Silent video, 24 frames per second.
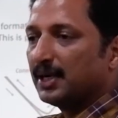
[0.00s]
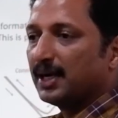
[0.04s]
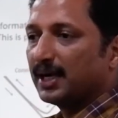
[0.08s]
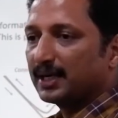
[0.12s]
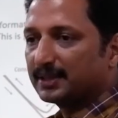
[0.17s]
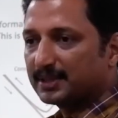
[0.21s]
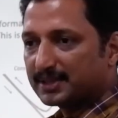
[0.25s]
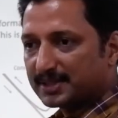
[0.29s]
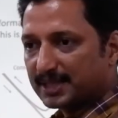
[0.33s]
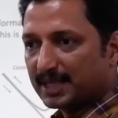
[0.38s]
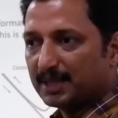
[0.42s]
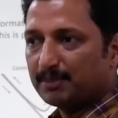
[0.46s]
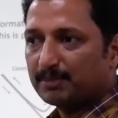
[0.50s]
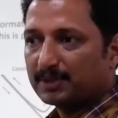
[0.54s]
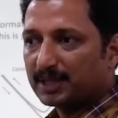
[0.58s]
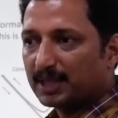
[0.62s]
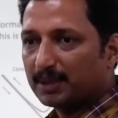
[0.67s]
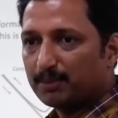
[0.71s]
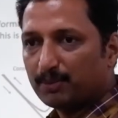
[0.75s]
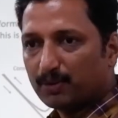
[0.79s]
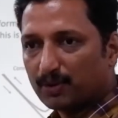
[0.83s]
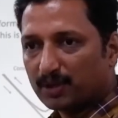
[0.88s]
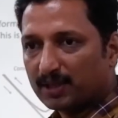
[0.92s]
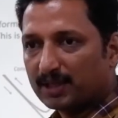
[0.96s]
At the same
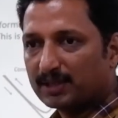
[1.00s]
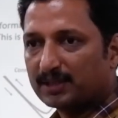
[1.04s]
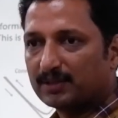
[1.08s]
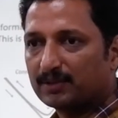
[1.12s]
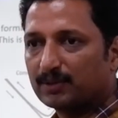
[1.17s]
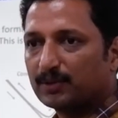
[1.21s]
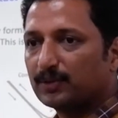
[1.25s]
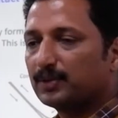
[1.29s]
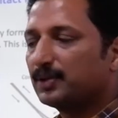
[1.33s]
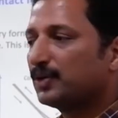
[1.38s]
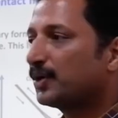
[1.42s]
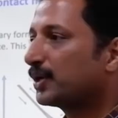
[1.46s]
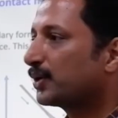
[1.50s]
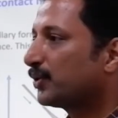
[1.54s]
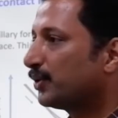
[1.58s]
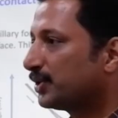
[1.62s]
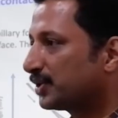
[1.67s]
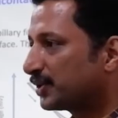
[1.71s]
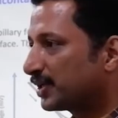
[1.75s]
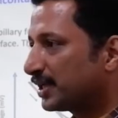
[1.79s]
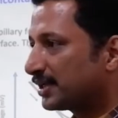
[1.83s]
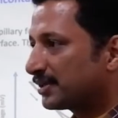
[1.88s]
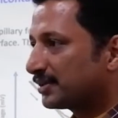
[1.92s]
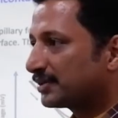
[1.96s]
time, you are going
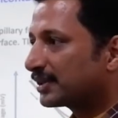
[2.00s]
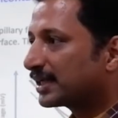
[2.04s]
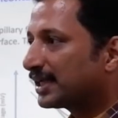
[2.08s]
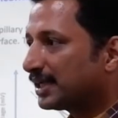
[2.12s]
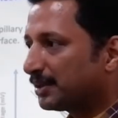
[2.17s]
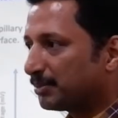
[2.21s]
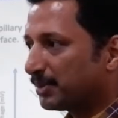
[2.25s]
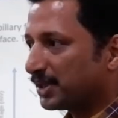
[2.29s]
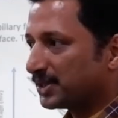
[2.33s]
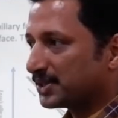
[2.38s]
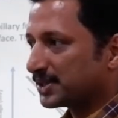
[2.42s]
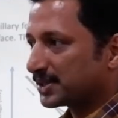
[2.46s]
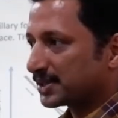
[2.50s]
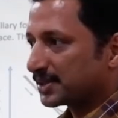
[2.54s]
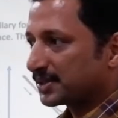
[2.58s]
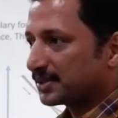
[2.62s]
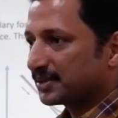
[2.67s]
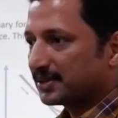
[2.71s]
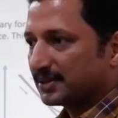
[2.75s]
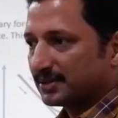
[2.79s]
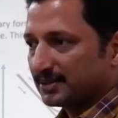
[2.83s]
to get three images.